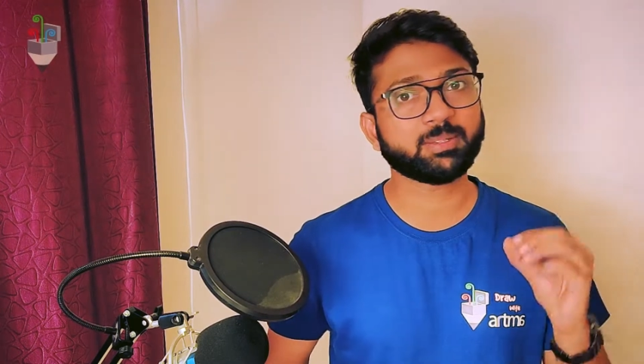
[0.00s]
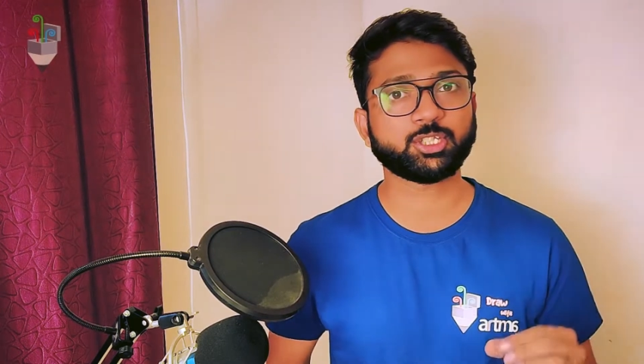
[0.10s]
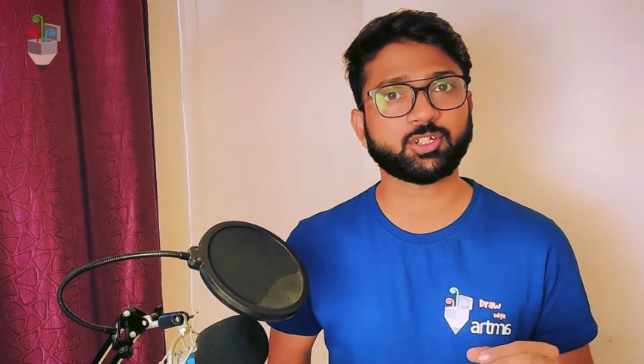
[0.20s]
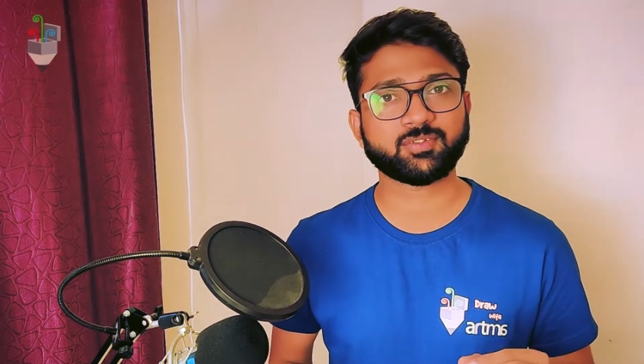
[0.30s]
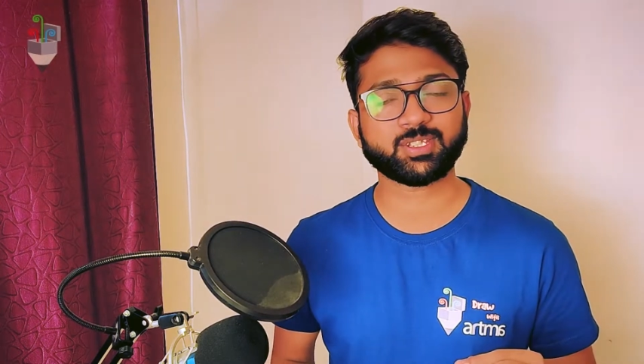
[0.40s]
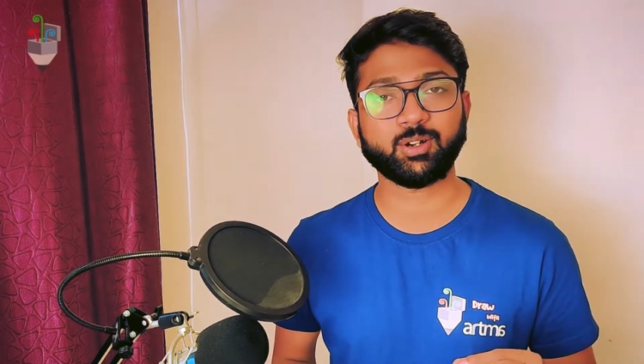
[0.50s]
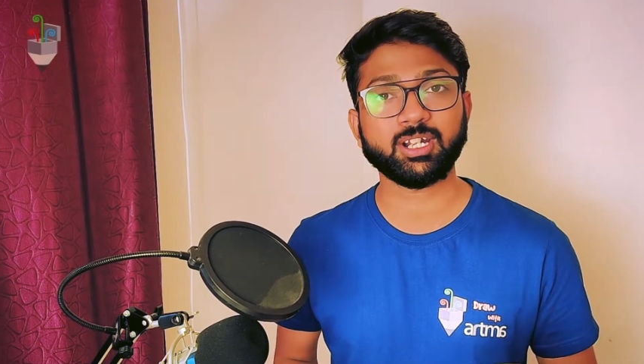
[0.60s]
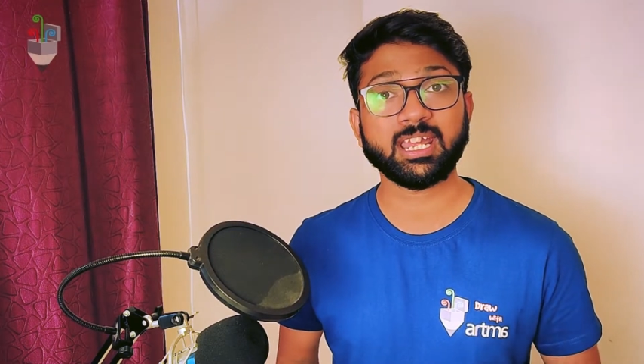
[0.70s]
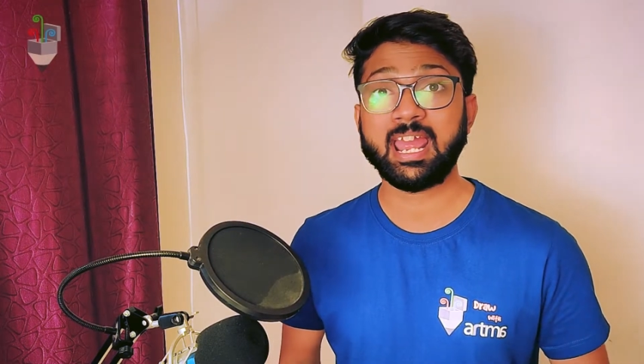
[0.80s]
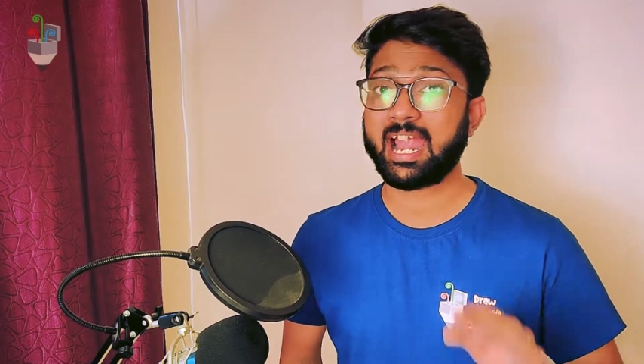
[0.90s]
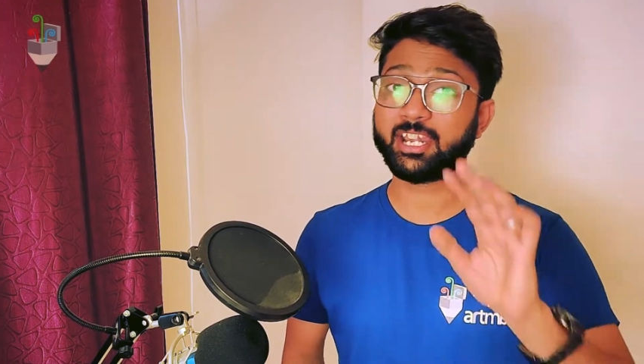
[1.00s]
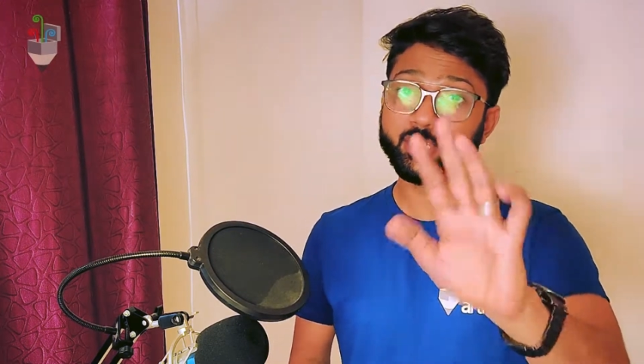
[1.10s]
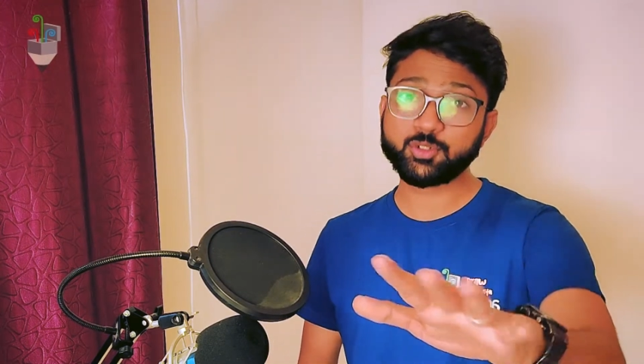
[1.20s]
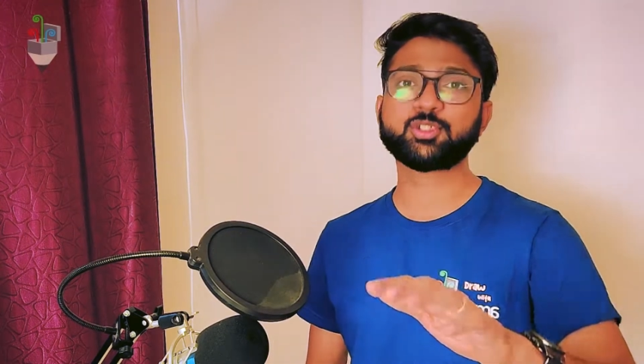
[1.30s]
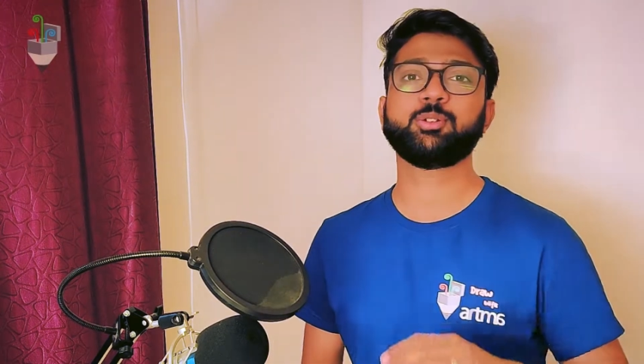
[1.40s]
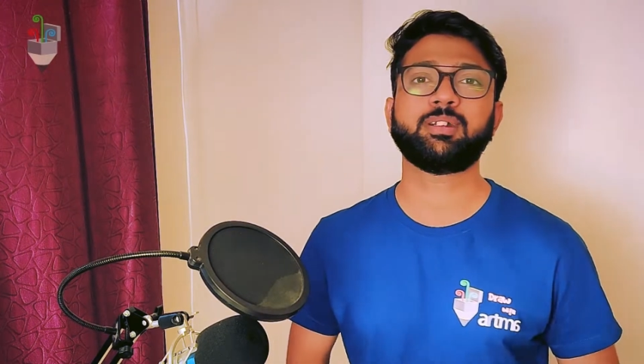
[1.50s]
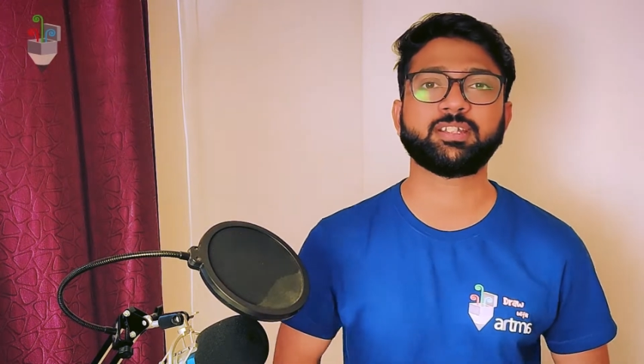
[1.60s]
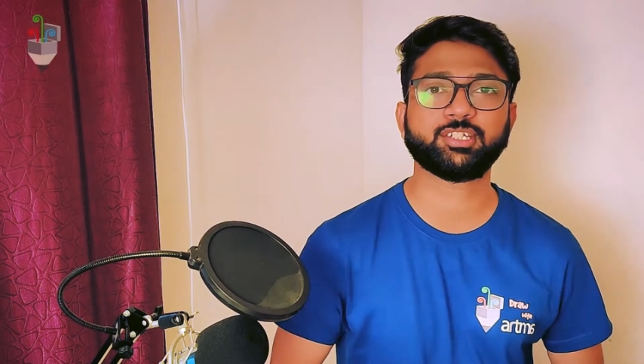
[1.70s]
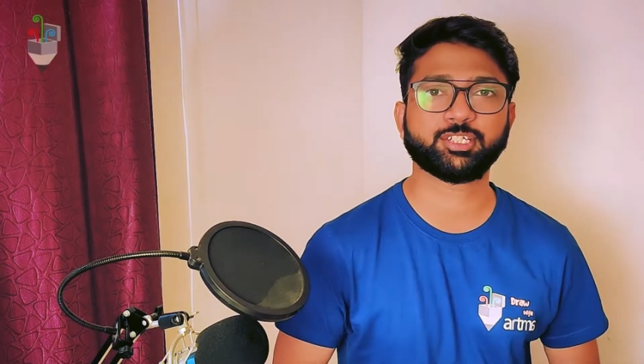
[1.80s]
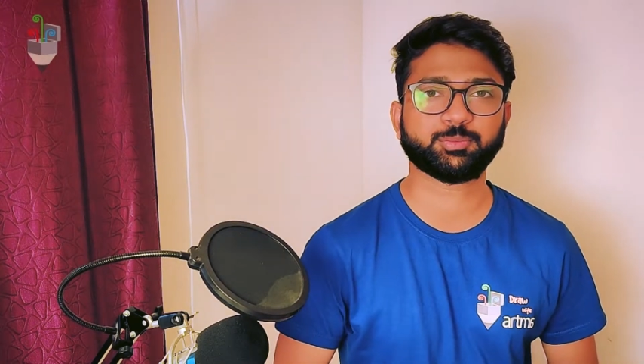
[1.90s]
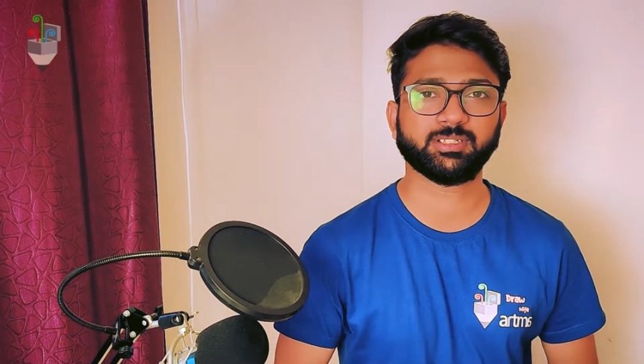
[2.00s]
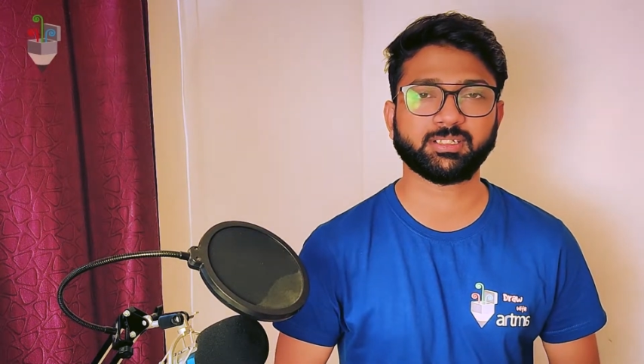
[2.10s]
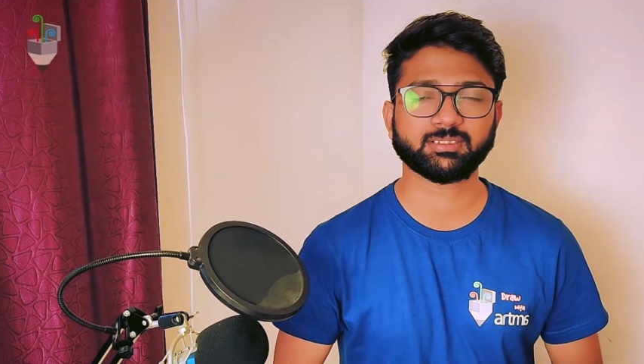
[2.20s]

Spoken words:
pinch of salt and use your better judgment.